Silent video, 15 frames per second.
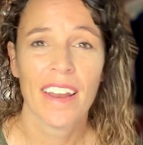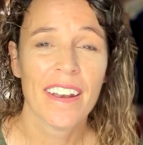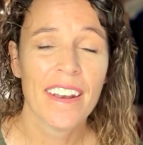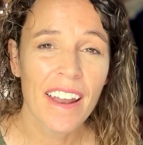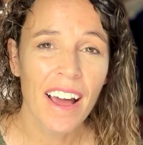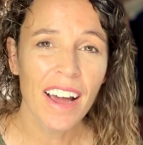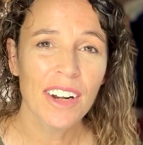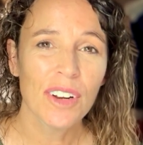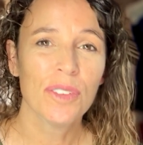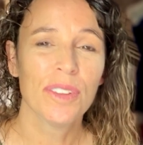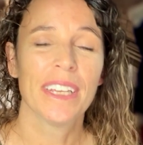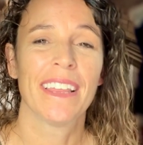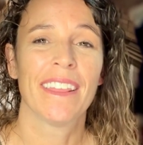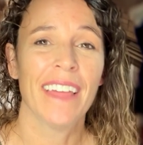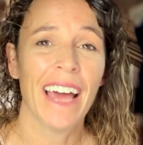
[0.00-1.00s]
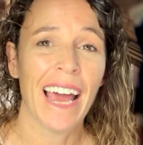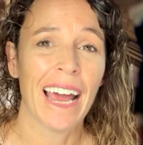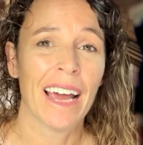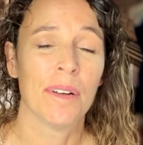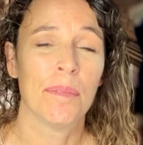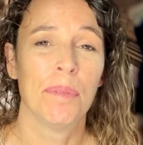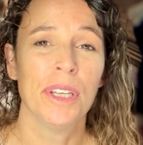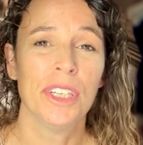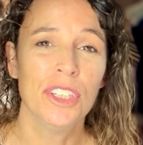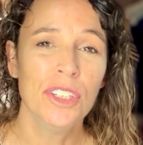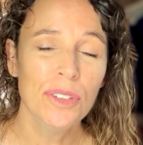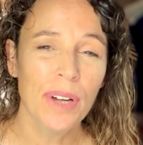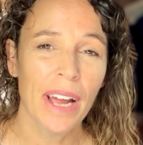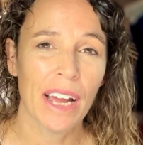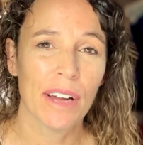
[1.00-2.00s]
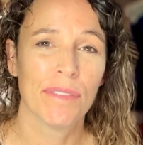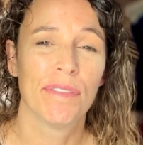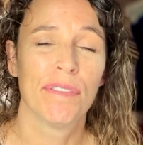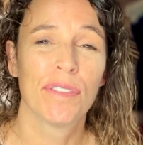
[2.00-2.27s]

Not only that, but you have